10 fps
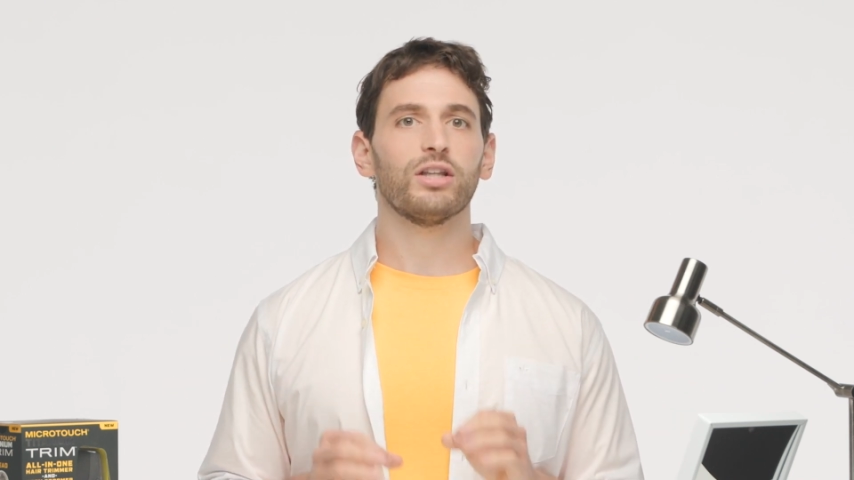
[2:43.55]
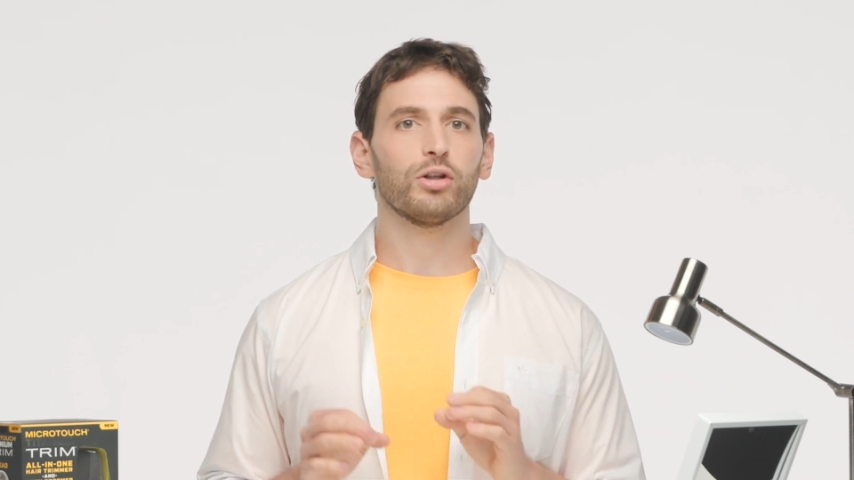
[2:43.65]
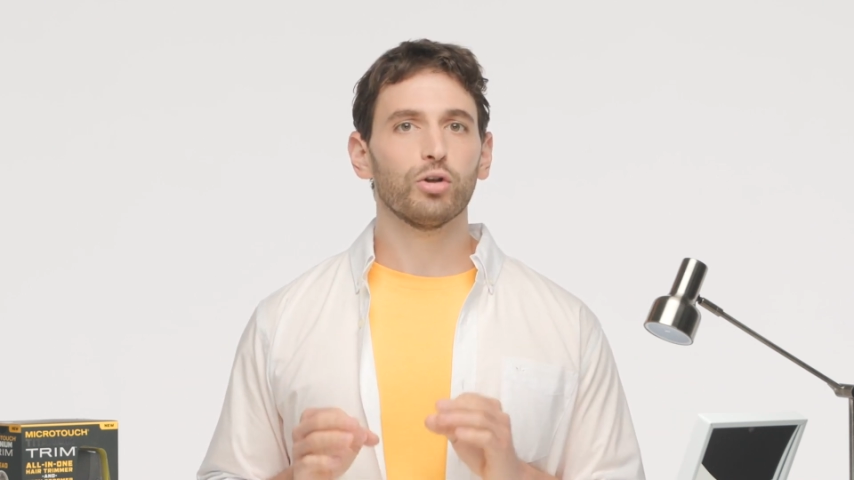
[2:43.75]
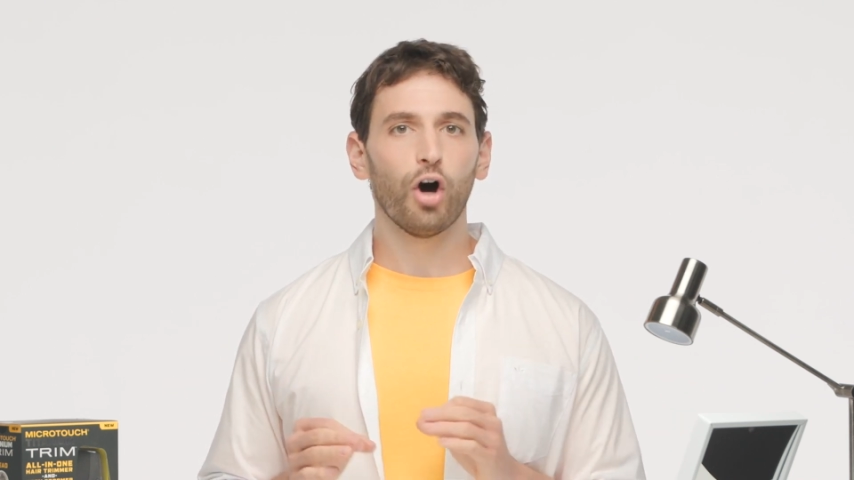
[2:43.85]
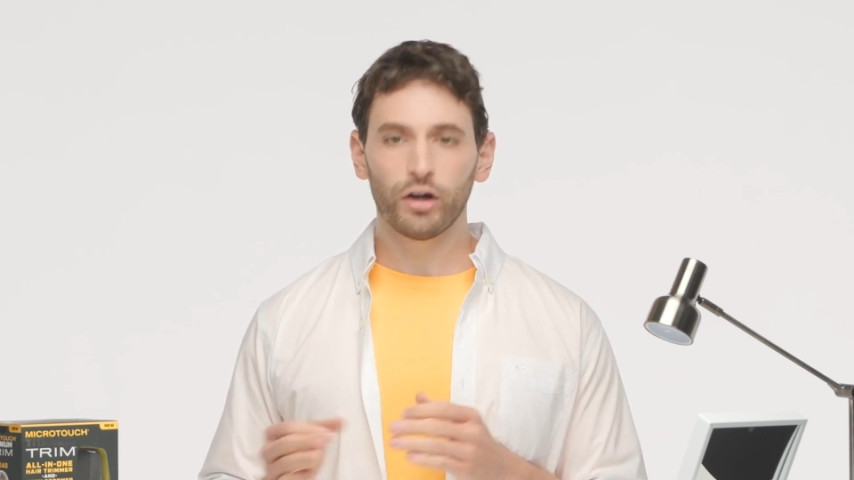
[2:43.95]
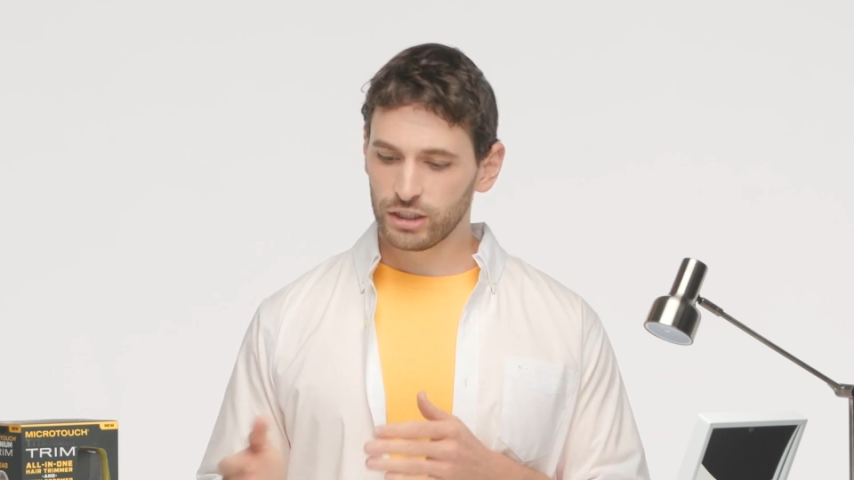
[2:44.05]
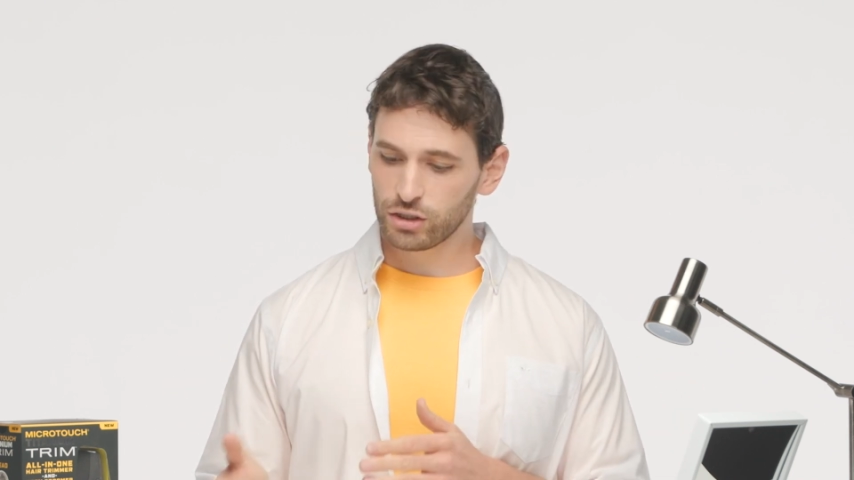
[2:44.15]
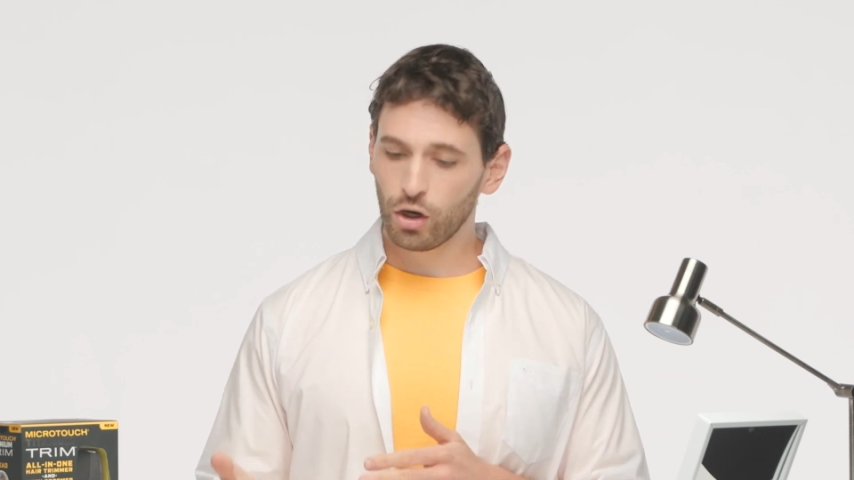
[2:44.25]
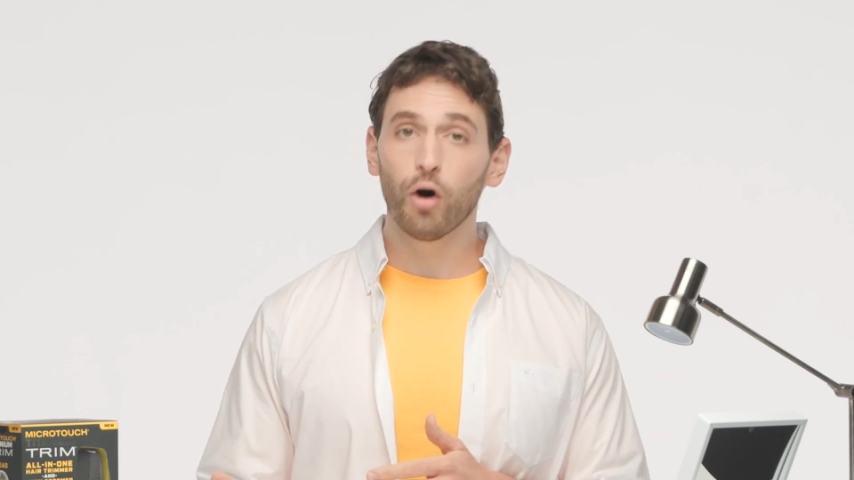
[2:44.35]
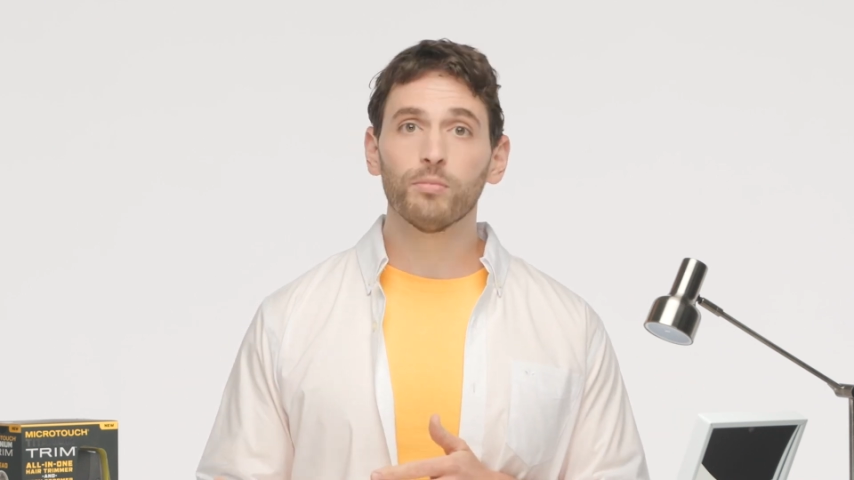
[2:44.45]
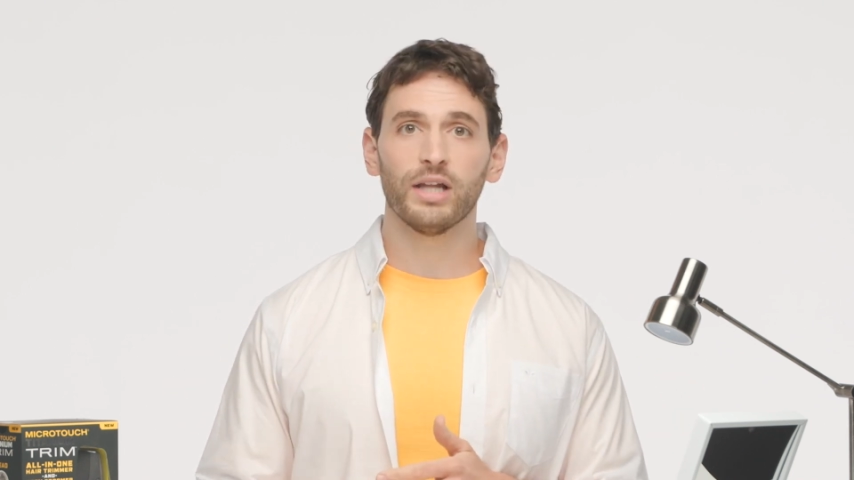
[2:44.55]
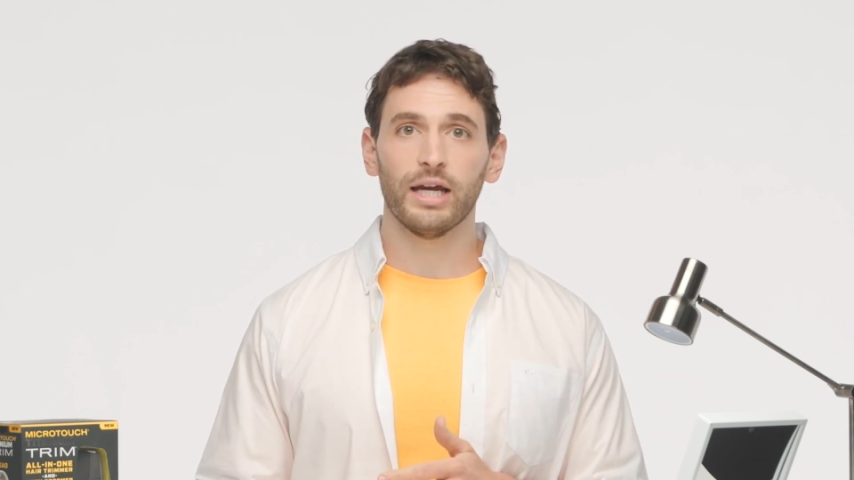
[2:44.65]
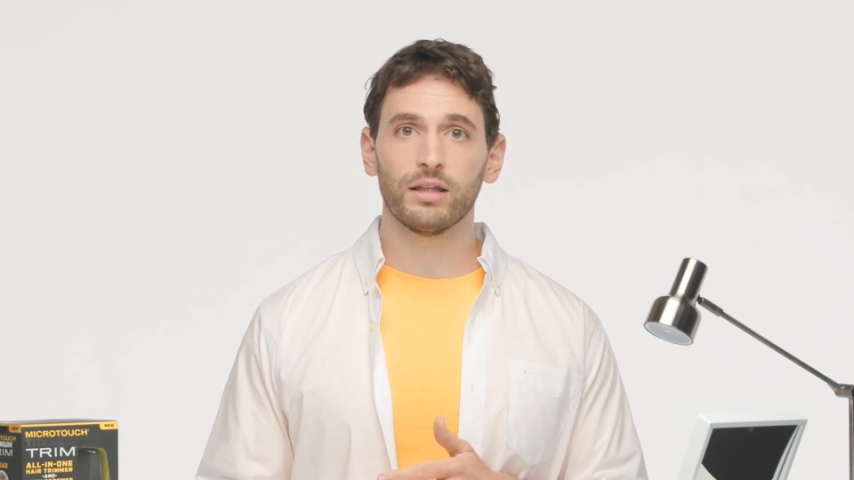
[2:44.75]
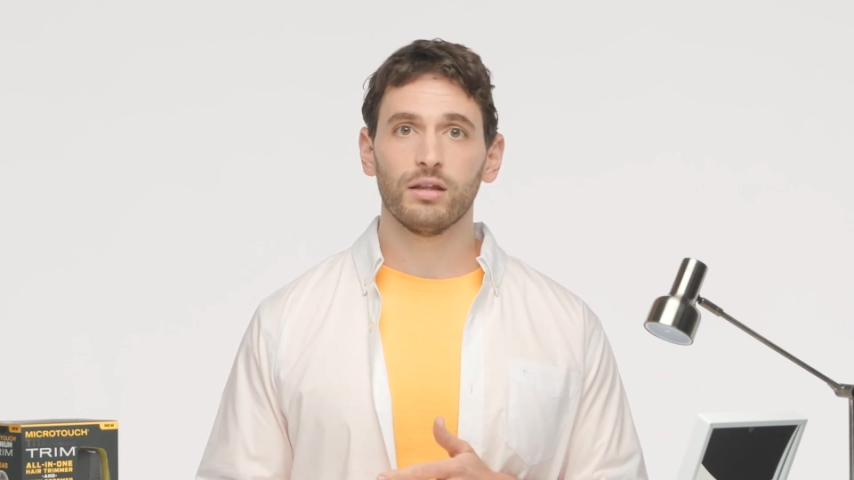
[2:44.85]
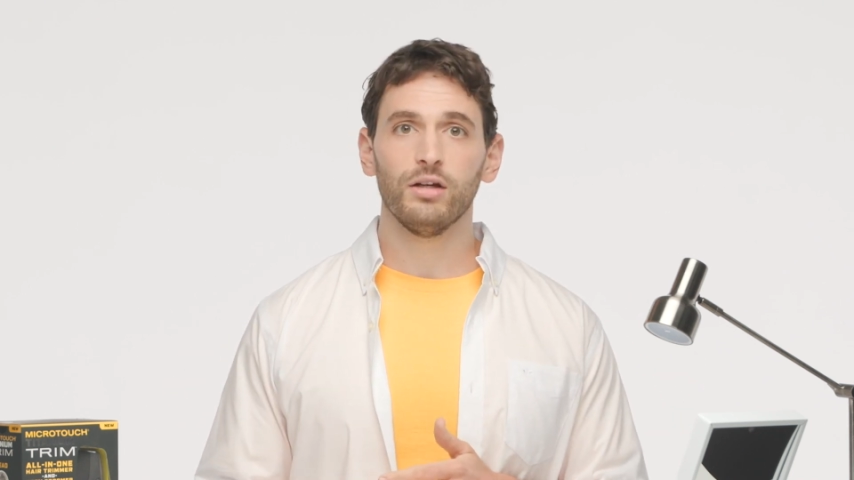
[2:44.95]
the longest comb
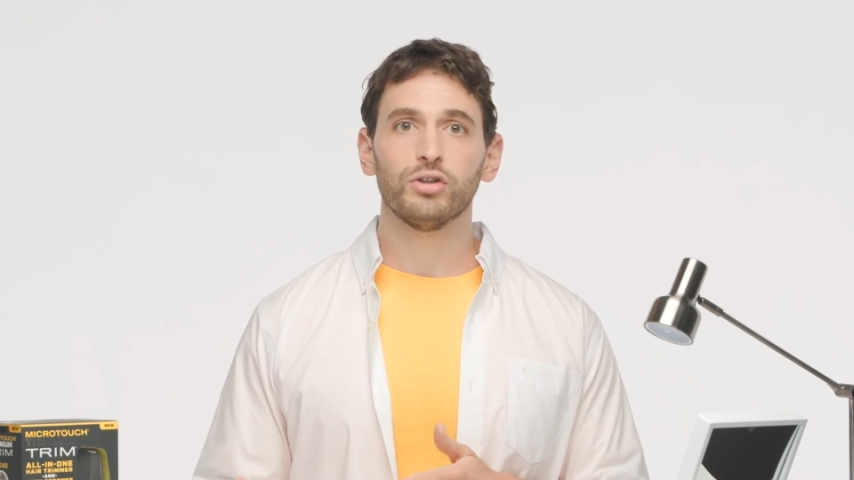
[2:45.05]
length